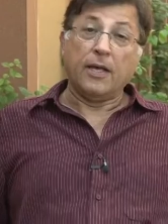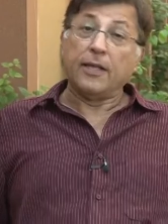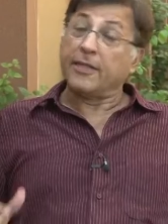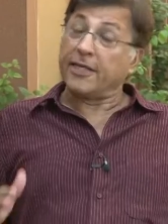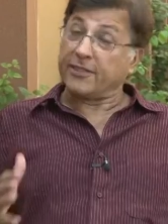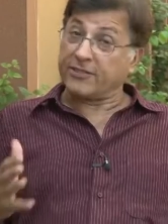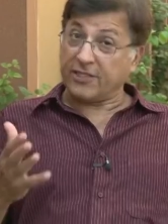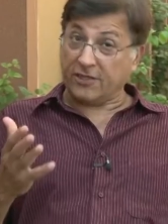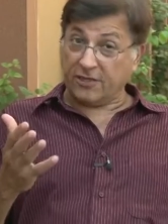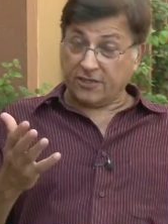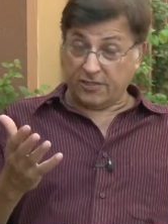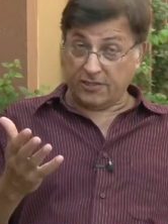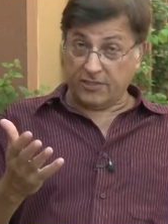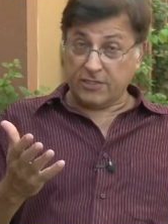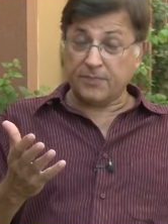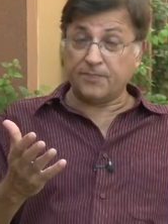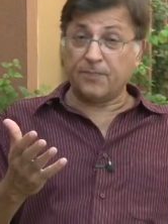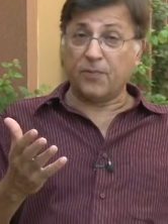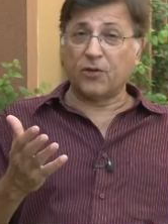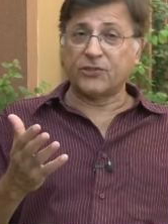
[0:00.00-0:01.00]
There's a
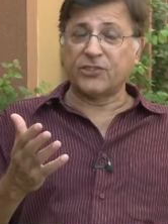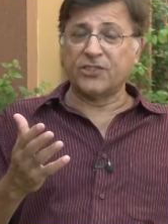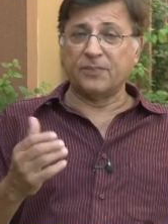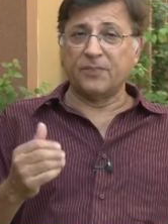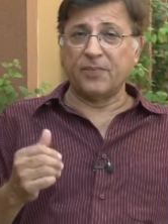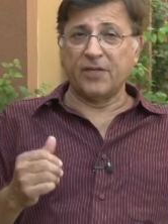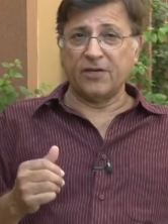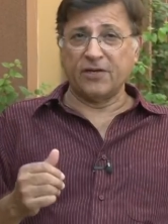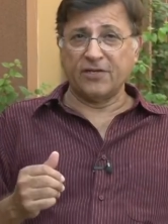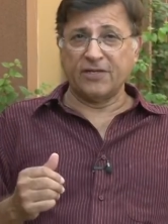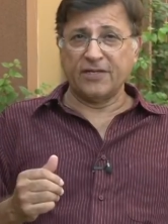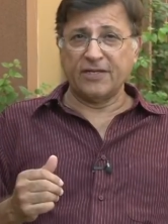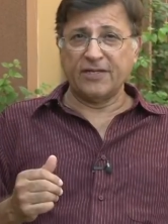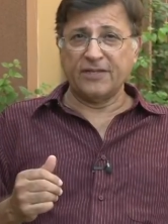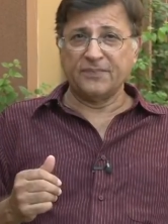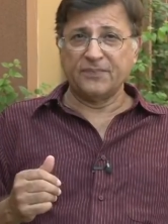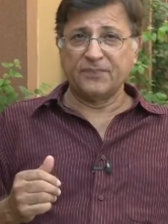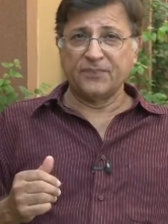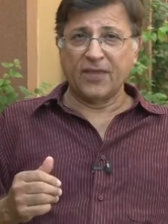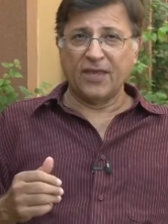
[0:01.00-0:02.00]
third
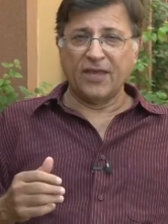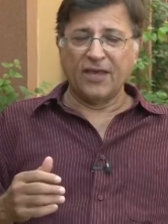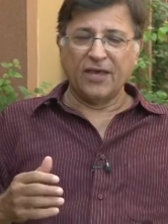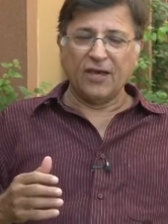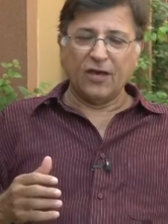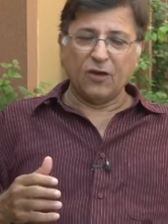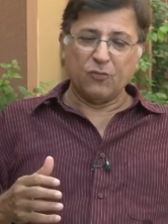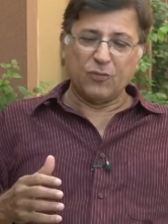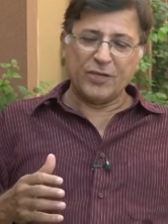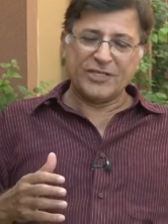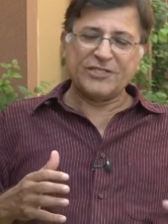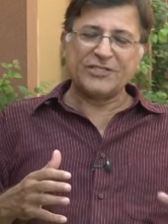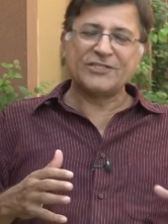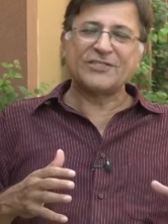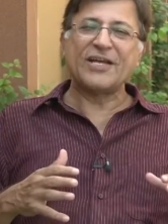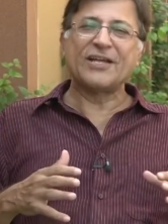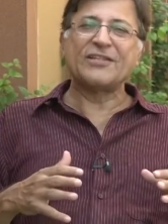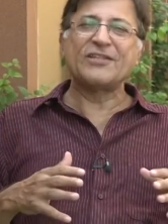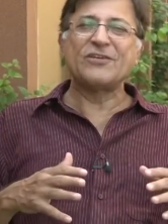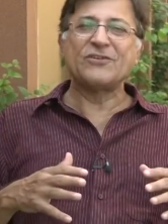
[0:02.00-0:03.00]
possibility, which
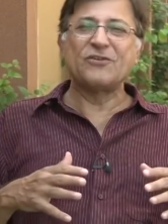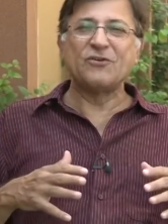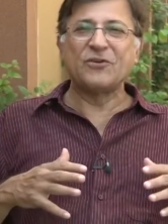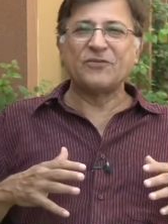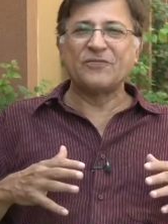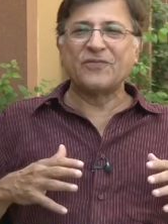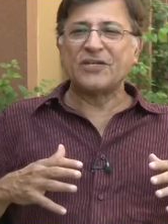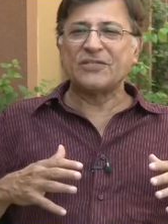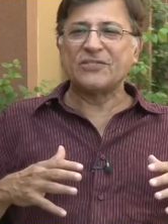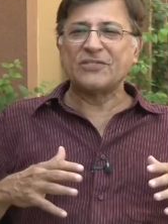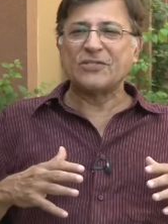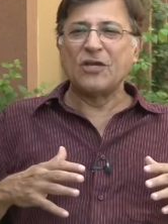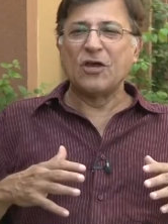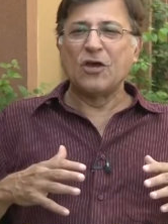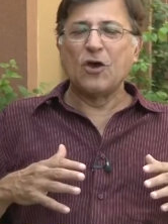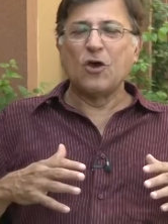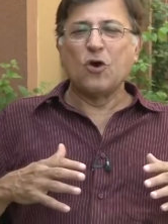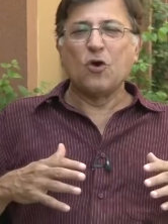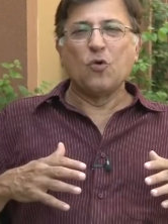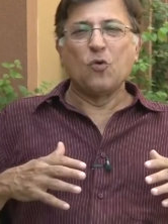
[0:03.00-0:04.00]
is that the universe
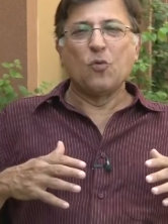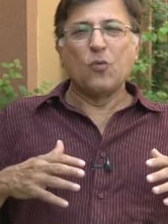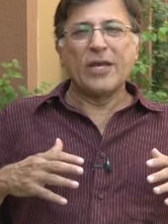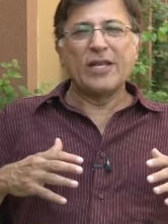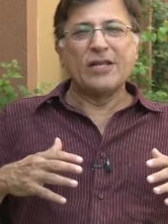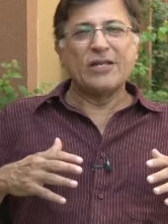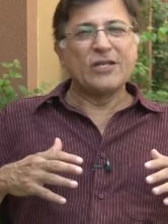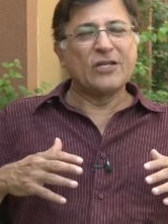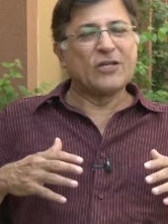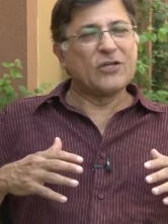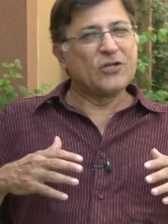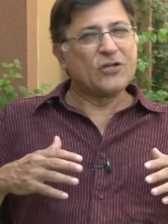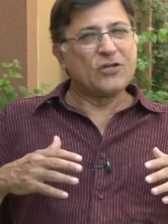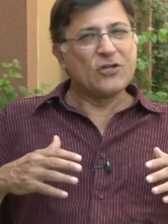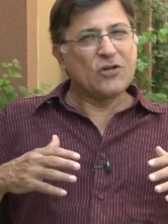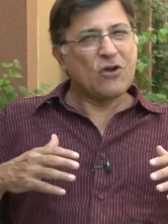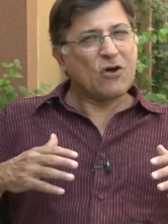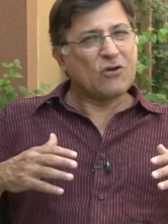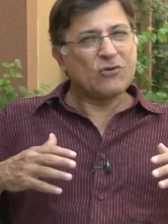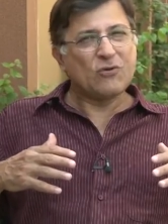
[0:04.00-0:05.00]
will
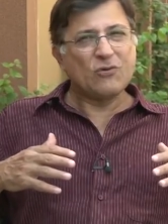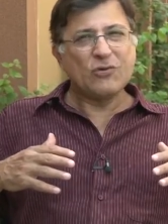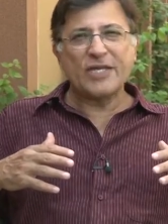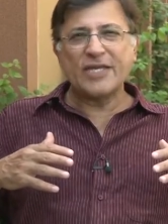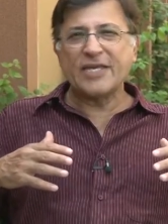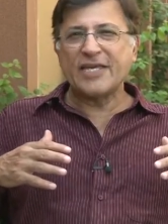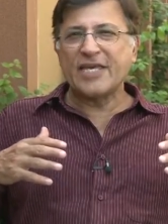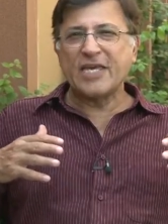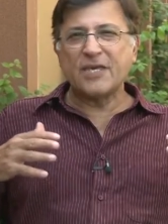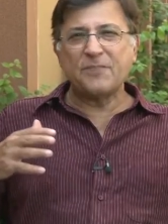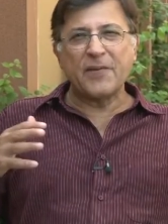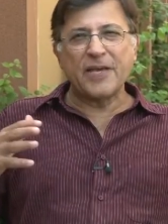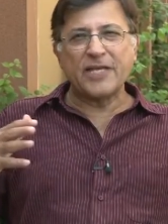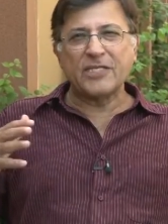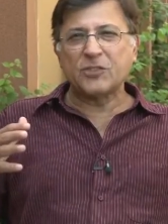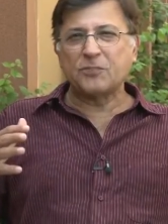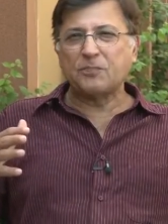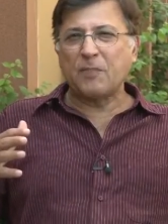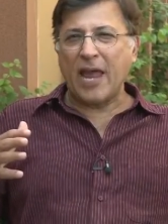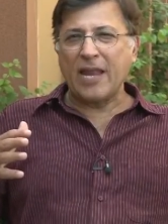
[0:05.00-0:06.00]
not only keep
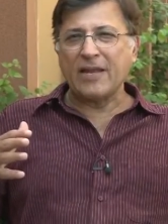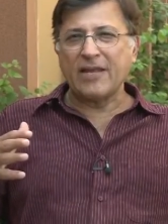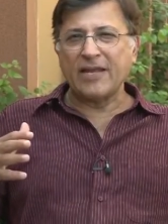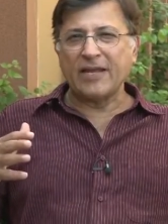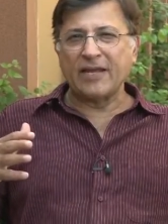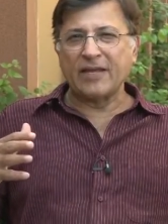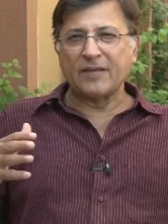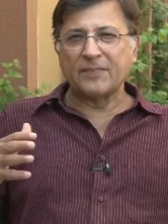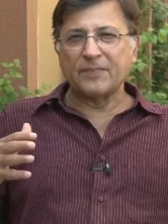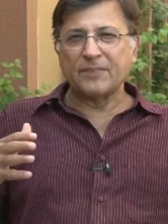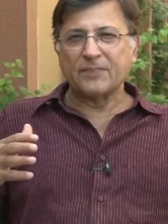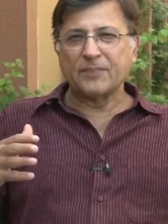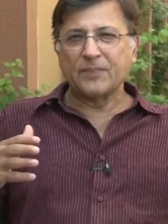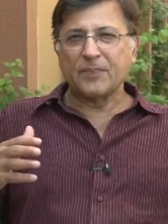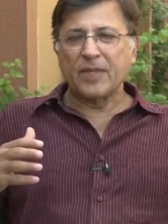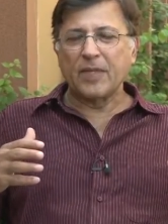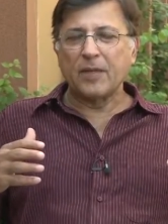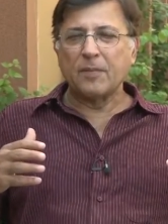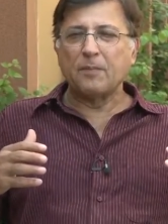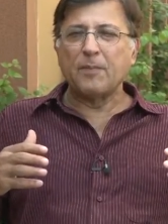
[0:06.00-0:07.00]
expanding,
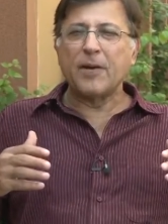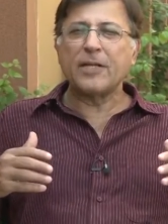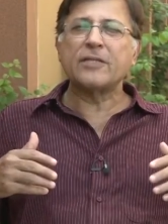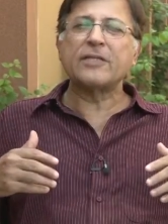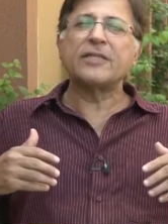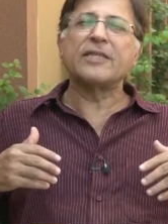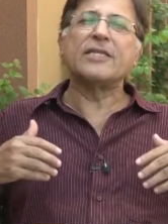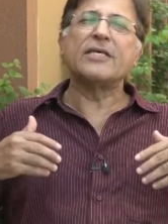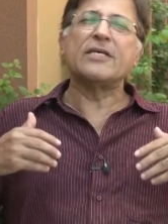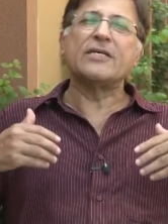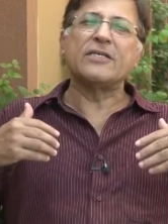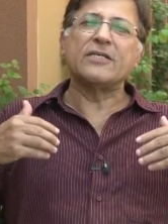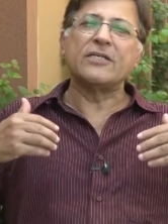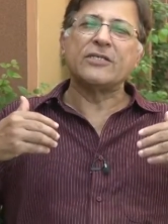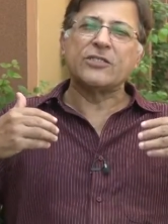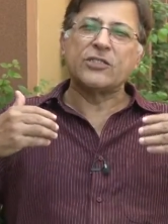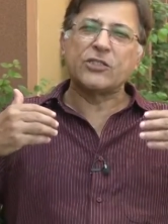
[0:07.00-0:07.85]
but the